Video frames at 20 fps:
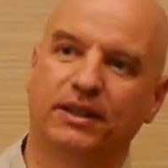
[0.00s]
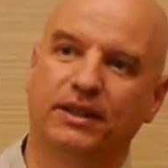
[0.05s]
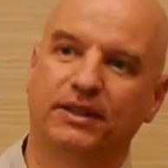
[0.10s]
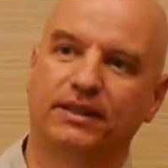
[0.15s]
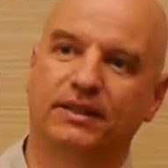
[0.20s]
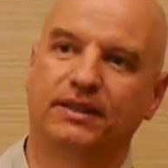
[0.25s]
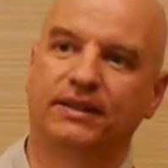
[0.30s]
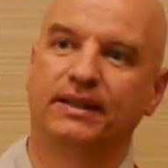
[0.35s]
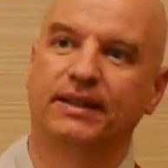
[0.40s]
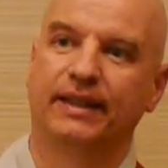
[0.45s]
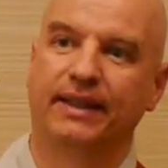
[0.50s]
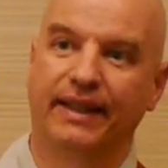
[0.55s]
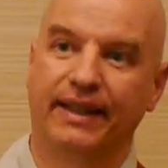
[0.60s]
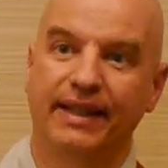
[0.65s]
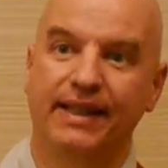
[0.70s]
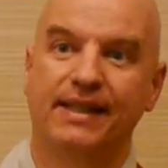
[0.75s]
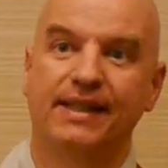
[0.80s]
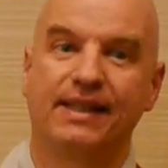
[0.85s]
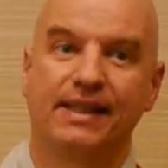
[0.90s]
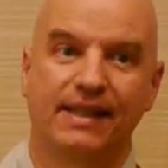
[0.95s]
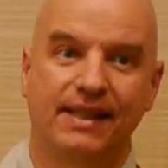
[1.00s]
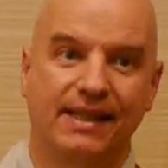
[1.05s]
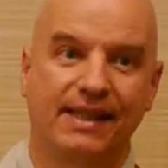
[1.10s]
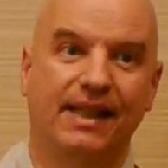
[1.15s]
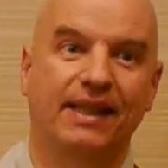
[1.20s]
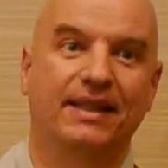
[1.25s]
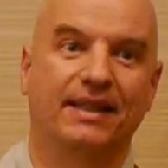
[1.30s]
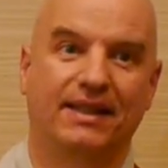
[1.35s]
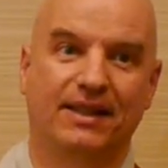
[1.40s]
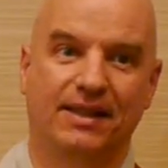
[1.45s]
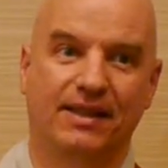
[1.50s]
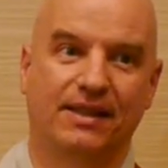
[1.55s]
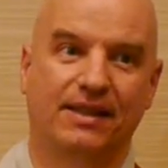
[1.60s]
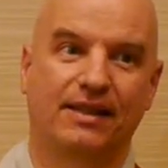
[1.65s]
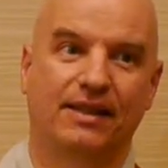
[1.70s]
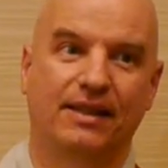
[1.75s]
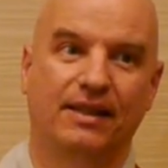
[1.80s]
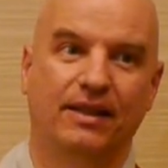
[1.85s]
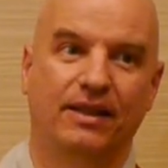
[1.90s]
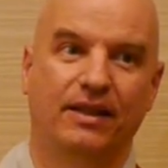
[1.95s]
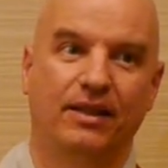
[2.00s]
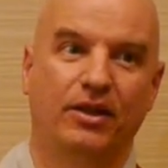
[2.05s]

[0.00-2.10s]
is this sentence.